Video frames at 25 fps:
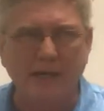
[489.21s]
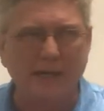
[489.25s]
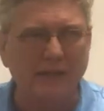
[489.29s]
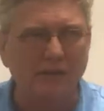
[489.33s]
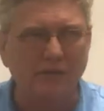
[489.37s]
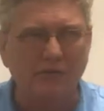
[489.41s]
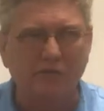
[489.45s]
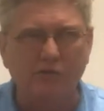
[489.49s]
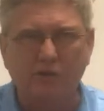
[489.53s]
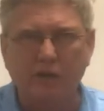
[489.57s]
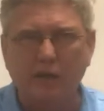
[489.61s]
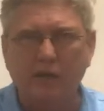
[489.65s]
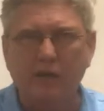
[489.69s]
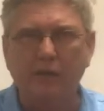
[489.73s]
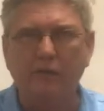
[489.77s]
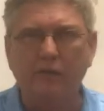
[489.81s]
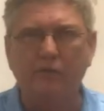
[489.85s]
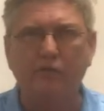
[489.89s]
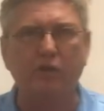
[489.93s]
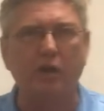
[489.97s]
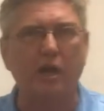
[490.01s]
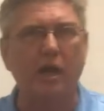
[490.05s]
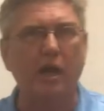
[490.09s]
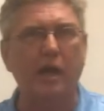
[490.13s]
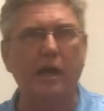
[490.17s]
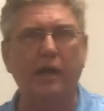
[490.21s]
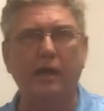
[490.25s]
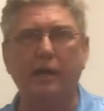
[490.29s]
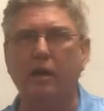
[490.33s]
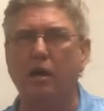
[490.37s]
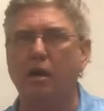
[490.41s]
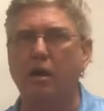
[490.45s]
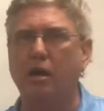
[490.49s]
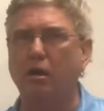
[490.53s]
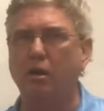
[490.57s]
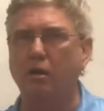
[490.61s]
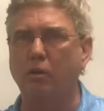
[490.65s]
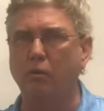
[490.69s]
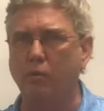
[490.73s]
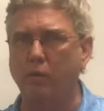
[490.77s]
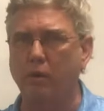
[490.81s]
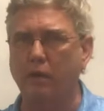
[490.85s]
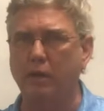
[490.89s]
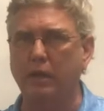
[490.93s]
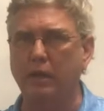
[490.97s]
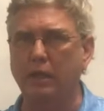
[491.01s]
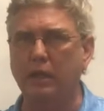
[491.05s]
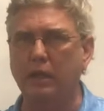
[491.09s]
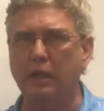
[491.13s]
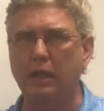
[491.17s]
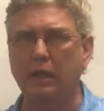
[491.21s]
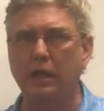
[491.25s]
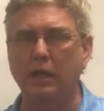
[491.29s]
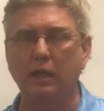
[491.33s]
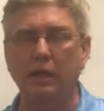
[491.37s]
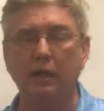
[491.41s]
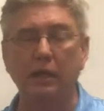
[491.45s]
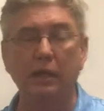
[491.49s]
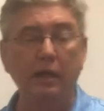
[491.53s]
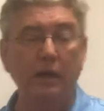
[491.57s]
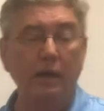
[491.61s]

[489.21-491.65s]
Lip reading: it stayed sad all the way to the end.